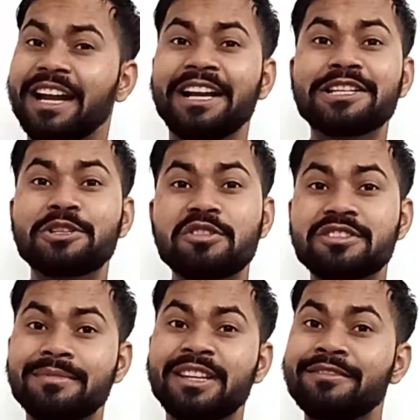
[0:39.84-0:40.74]
it is not
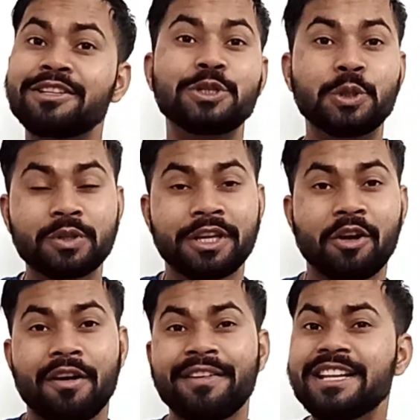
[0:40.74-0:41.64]
something which you think
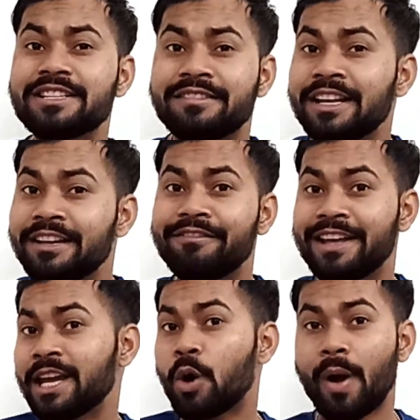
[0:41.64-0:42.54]
of. It is really
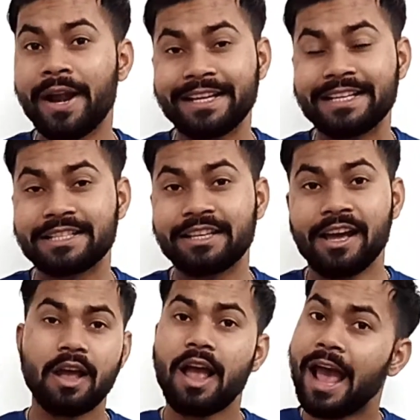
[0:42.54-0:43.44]
very quite easy,
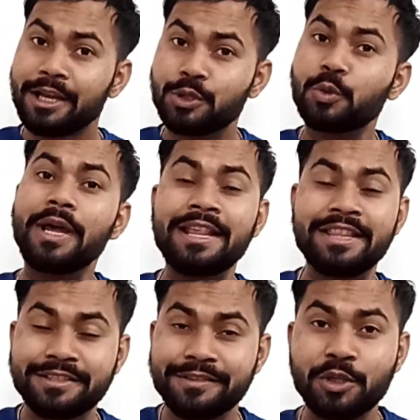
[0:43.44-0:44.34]
and today in
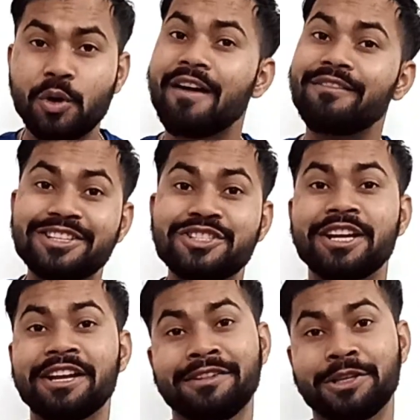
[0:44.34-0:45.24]
this video I will
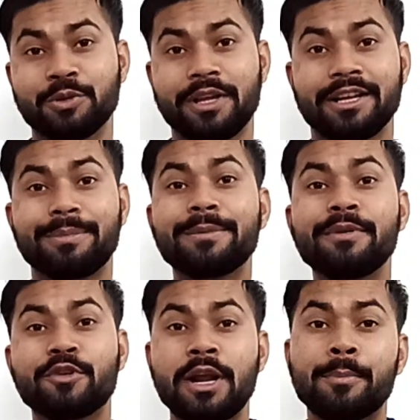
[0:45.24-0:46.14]
share with you that. But
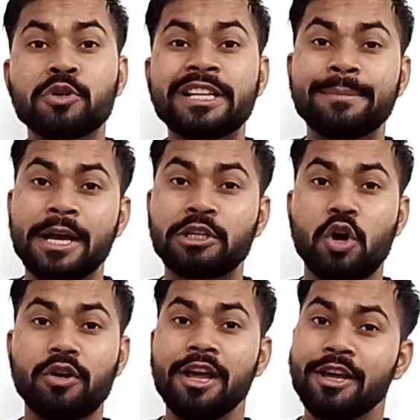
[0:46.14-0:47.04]
before I proceed, make
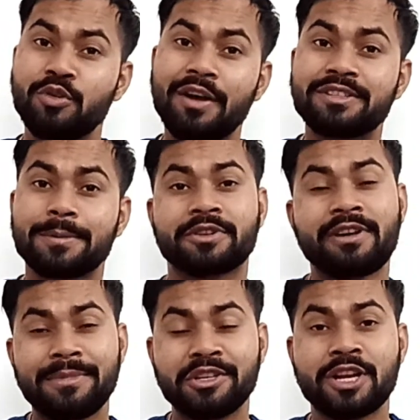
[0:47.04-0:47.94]
sure you have
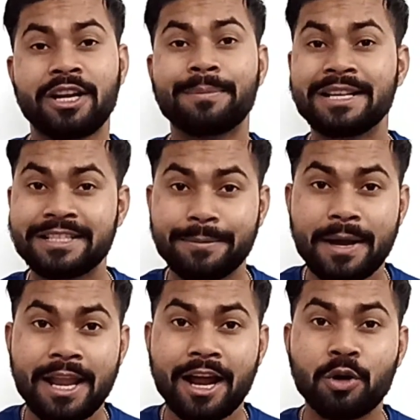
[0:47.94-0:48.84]
subscribed this channel, press that
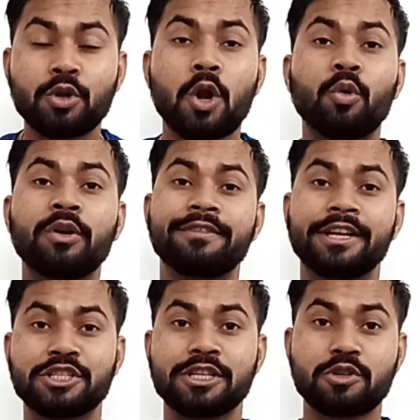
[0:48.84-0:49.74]
bell icon, do the all
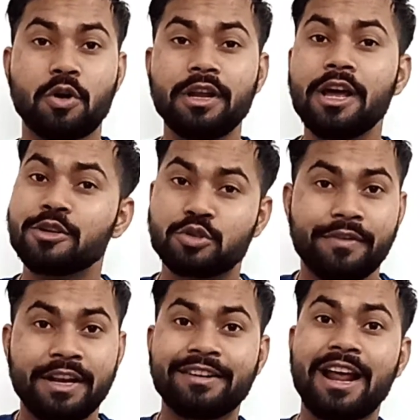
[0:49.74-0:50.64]
notifications on, so
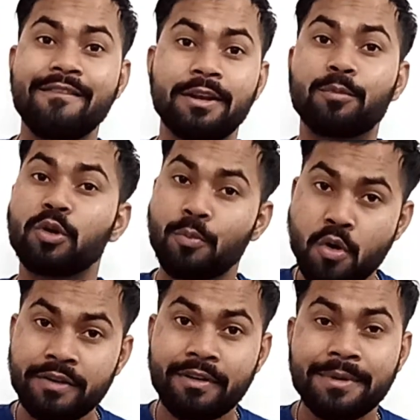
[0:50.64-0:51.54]
whenever I will upload more
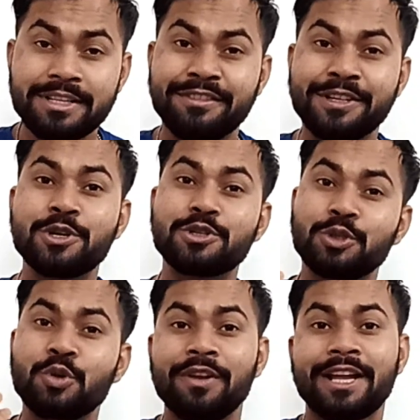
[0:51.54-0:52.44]
informative videos
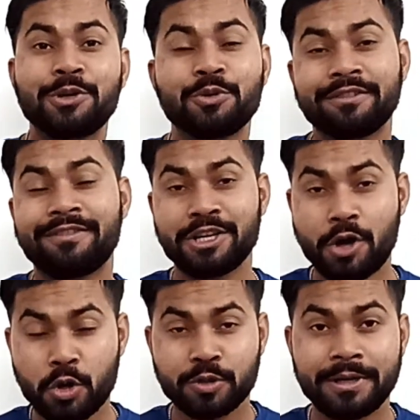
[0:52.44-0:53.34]
you will get notified
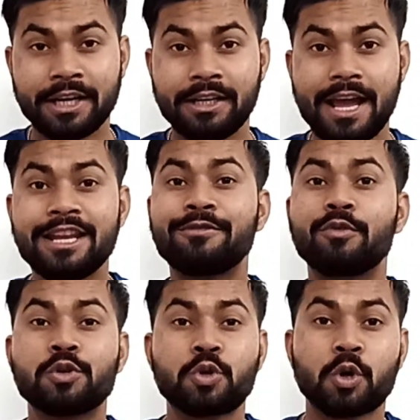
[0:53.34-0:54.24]
automatically. And if you
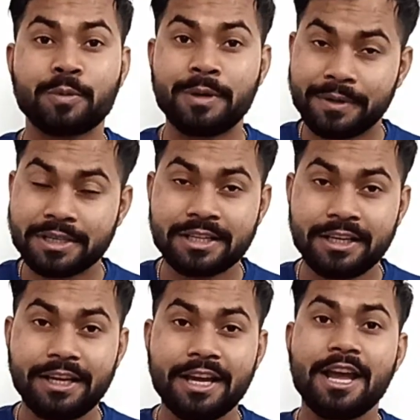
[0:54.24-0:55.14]
want to talk to me personally,